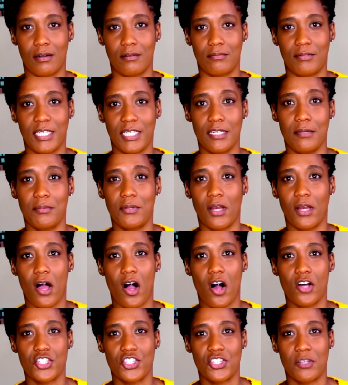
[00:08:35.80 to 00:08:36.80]
lip
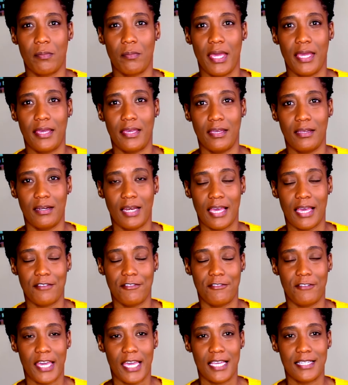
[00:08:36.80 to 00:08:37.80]
gloss to make it like
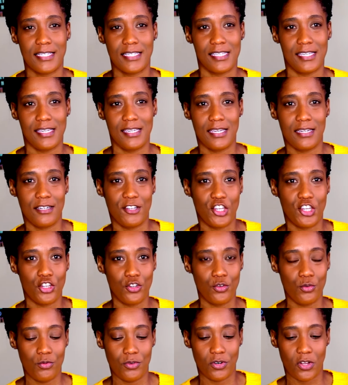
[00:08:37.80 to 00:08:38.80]
fancy and
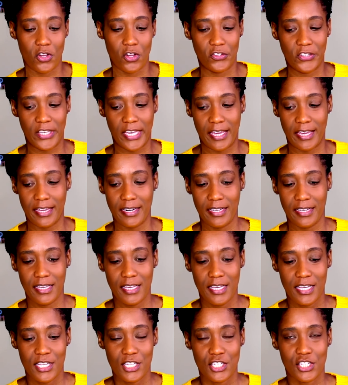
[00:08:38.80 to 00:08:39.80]
cute and all that.
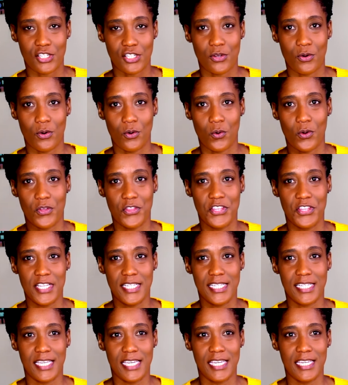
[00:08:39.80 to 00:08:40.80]
So
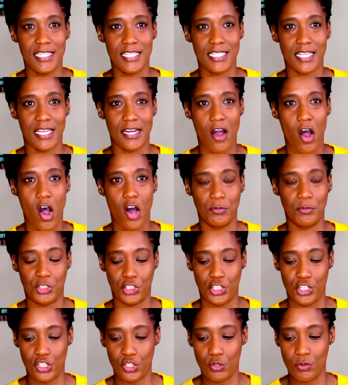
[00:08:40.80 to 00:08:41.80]
this is an
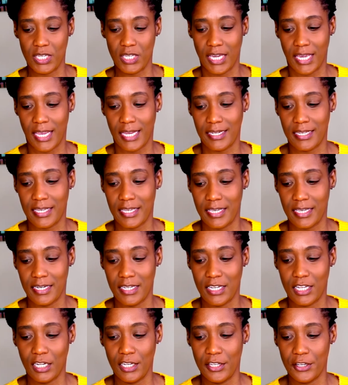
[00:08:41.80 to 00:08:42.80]
option. You can
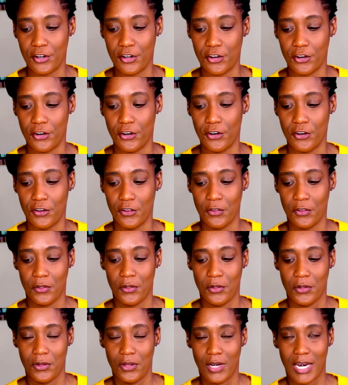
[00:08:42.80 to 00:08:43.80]
get glitter
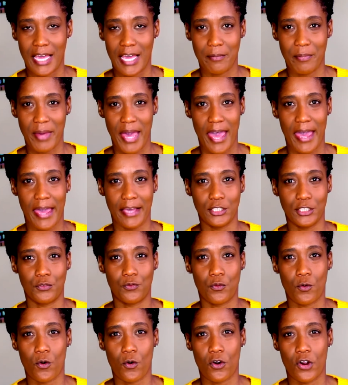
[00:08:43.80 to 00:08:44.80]
like packs
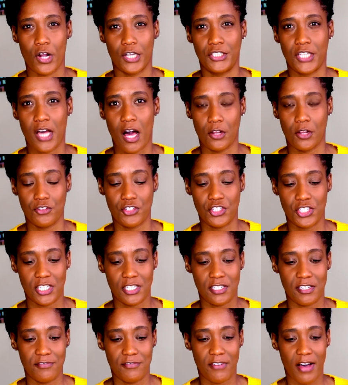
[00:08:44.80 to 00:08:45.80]
for
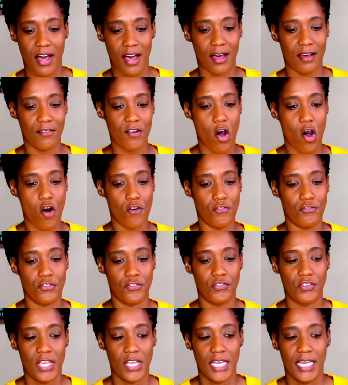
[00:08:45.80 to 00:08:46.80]
$1.65 off of